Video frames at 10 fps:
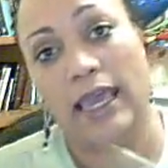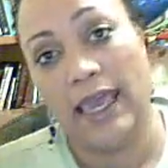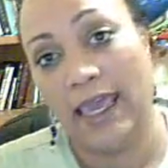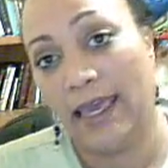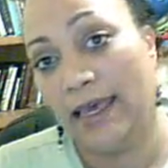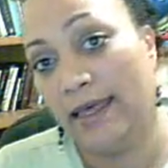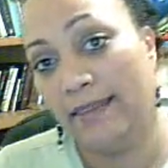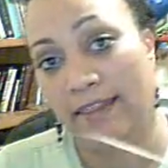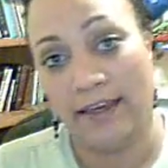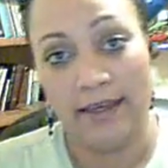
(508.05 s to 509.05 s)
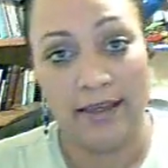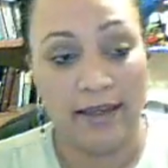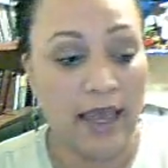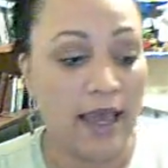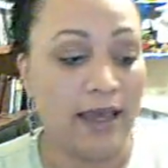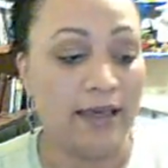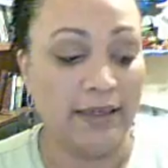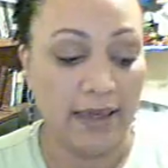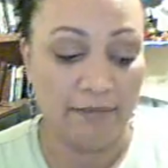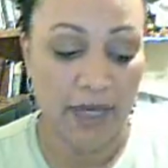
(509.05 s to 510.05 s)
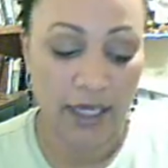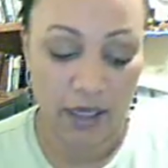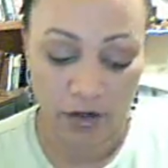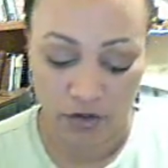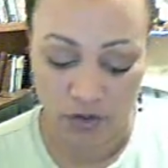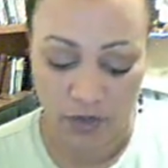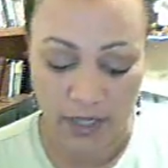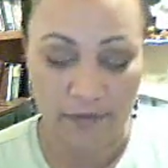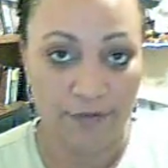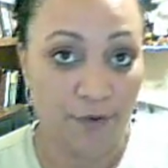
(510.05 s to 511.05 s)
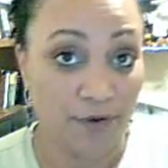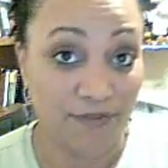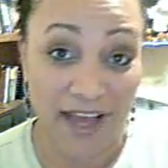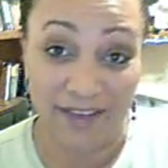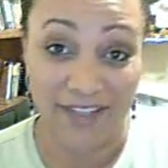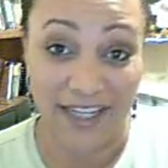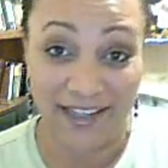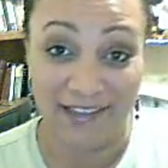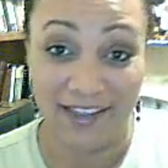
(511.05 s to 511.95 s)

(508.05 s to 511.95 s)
And then I kept my hair straight for 5 days.